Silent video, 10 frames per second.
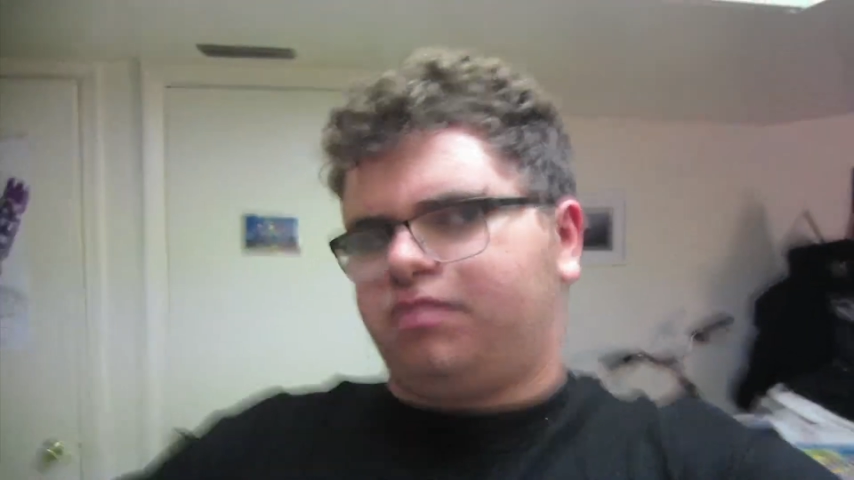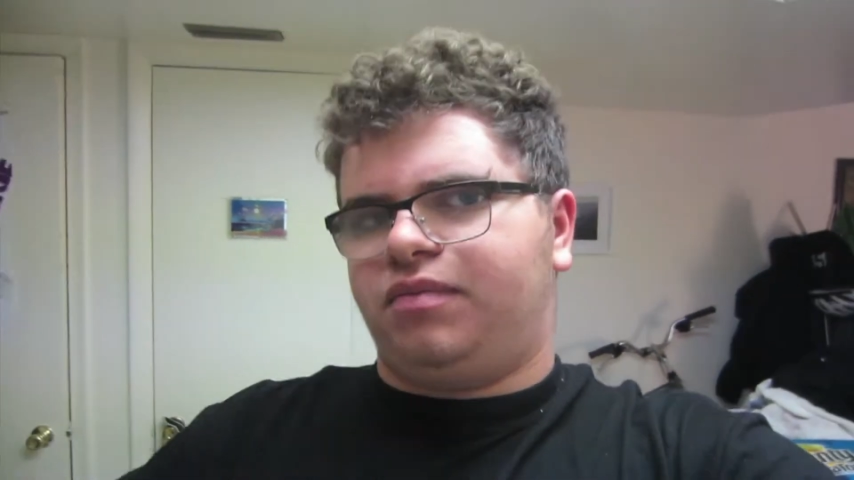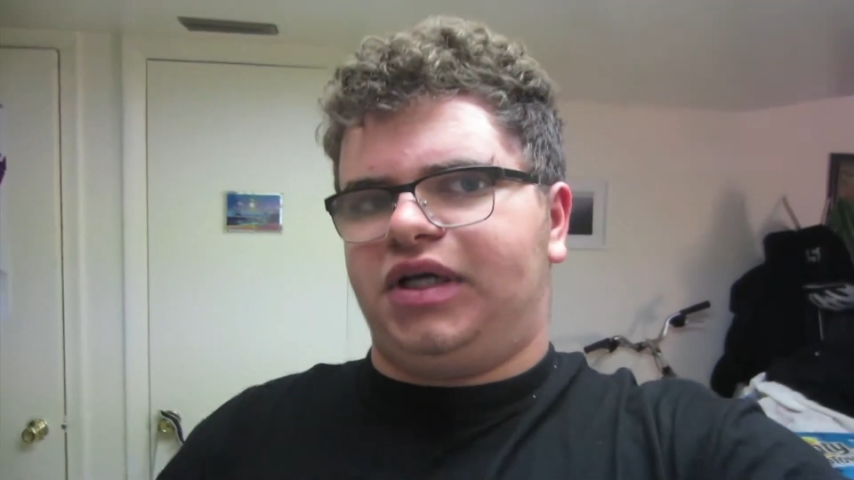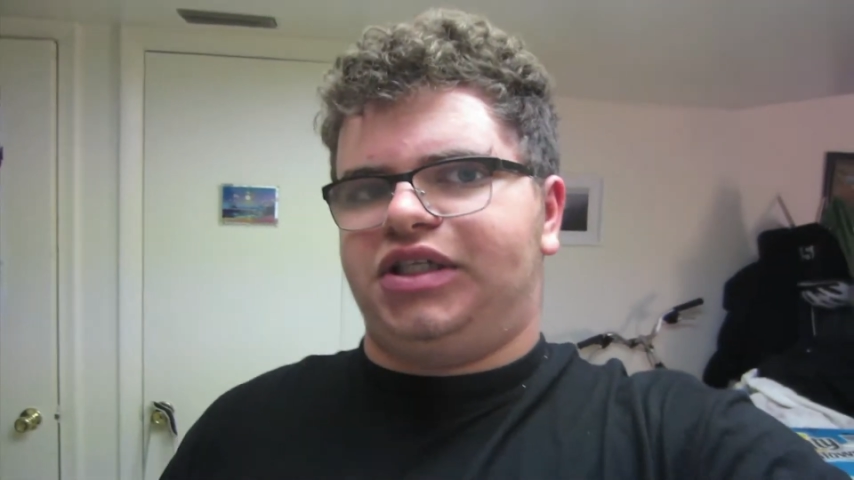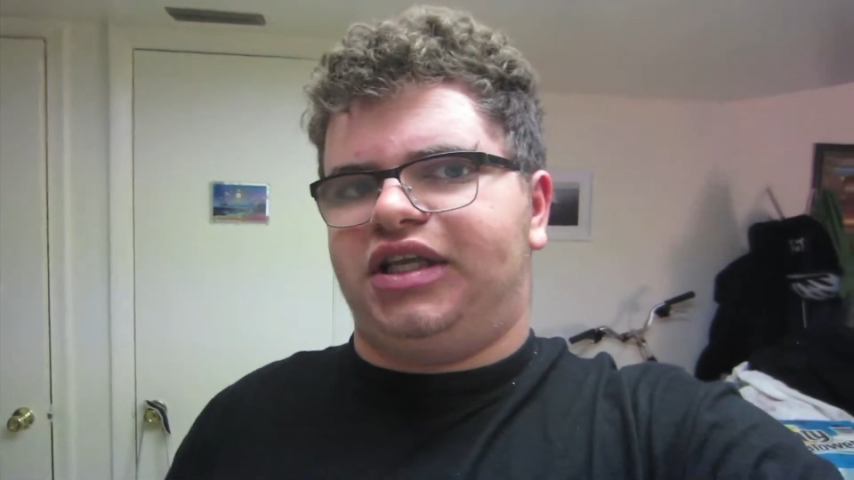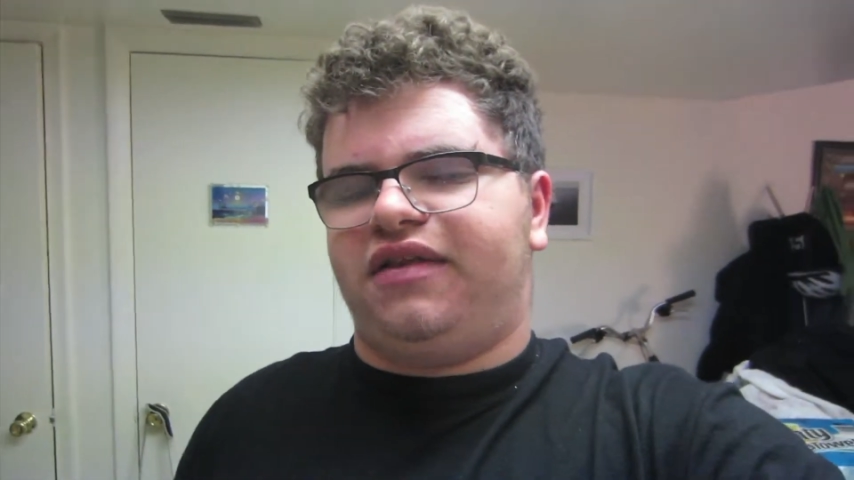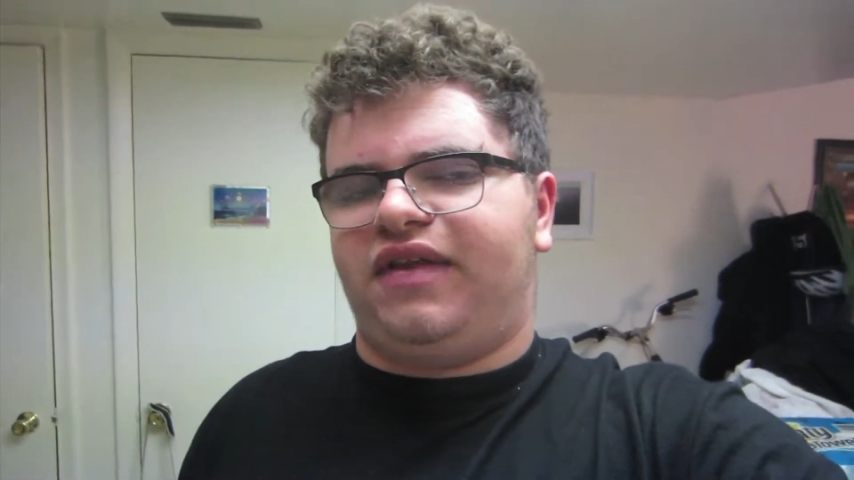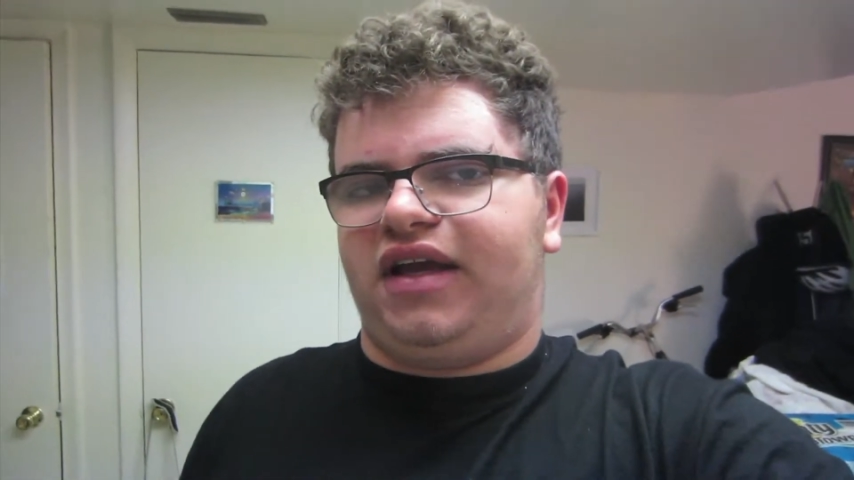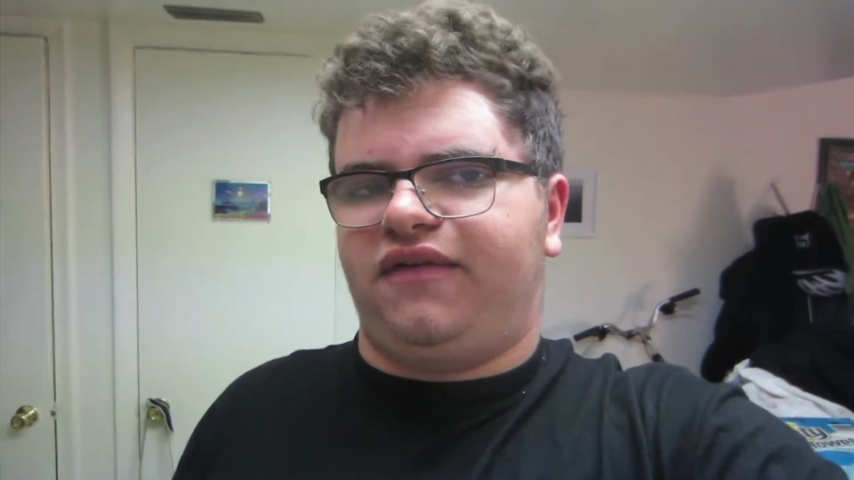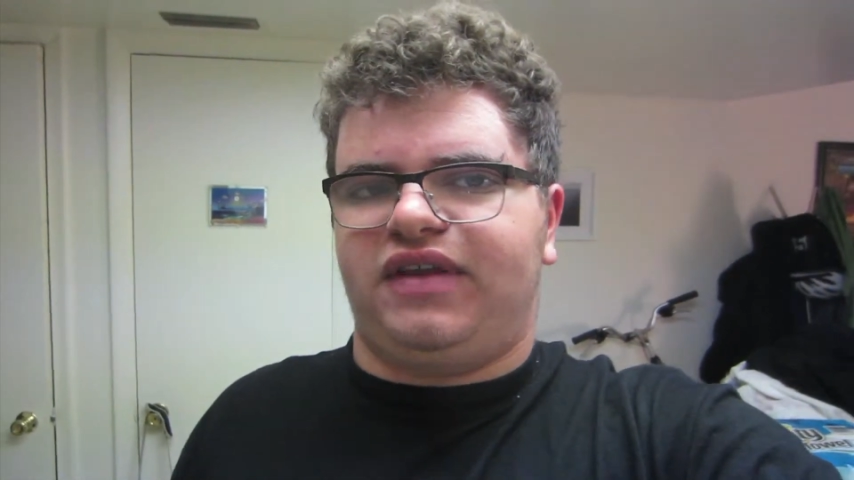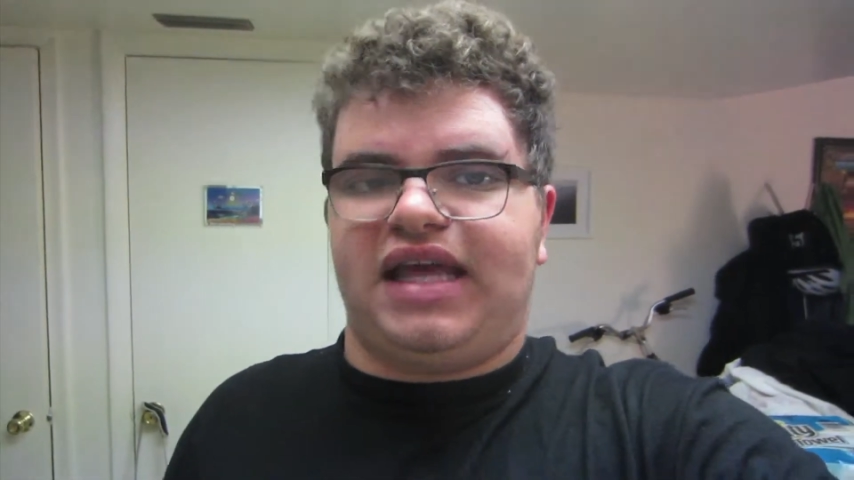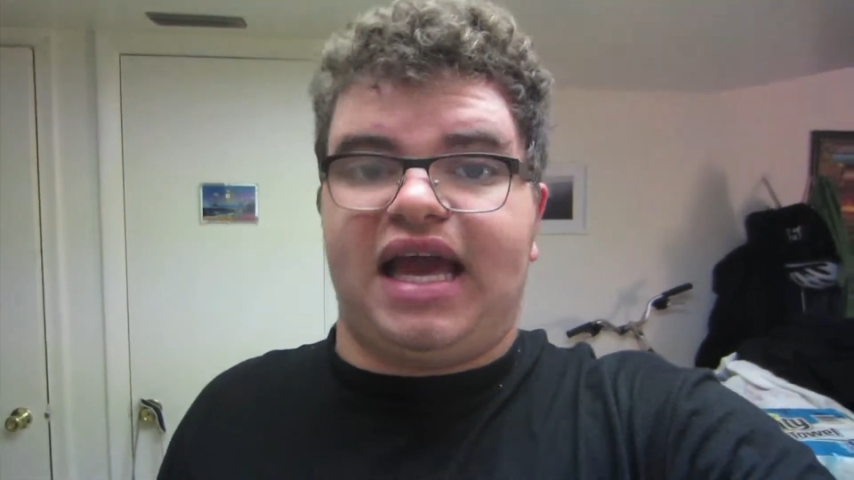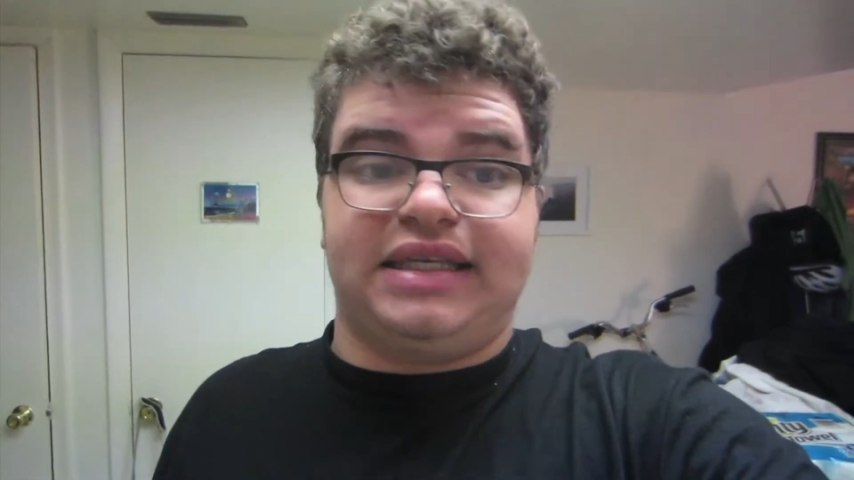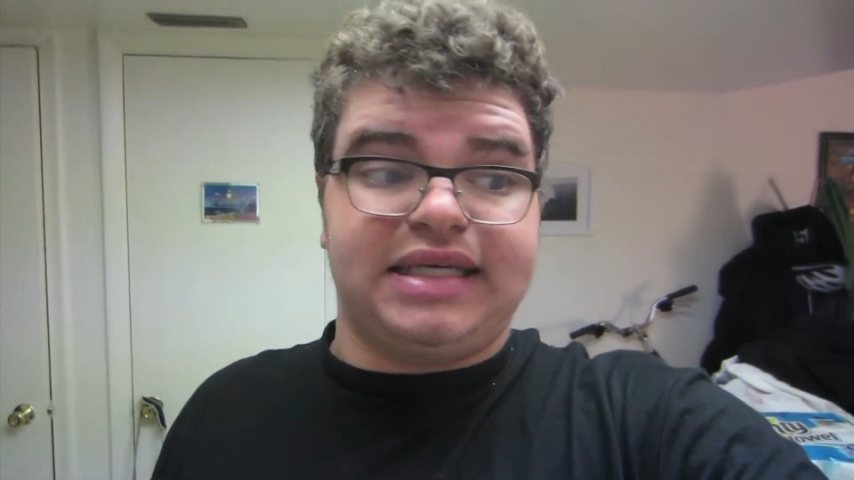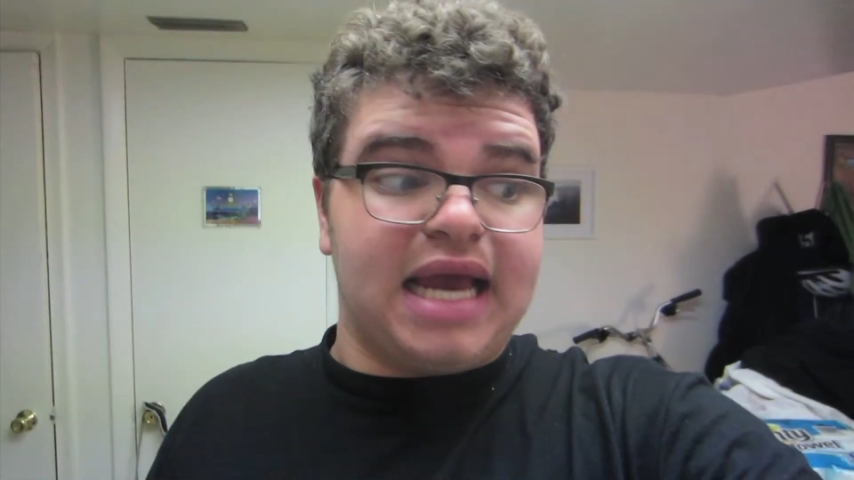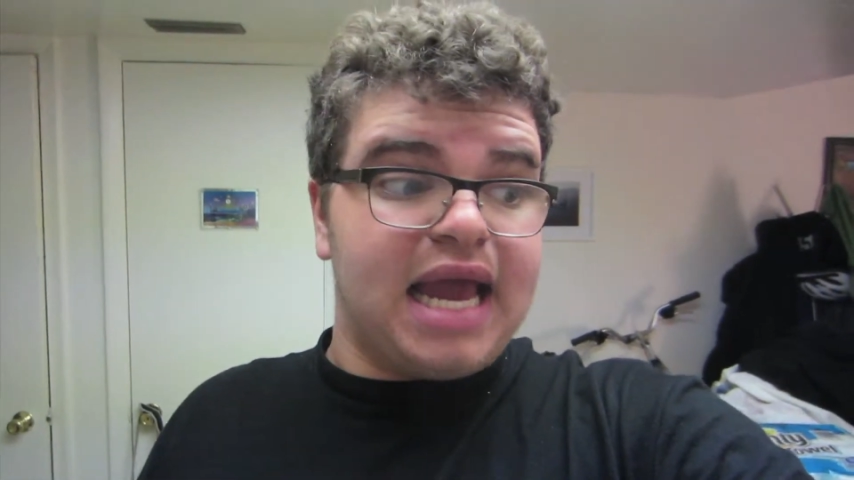budget thing for that.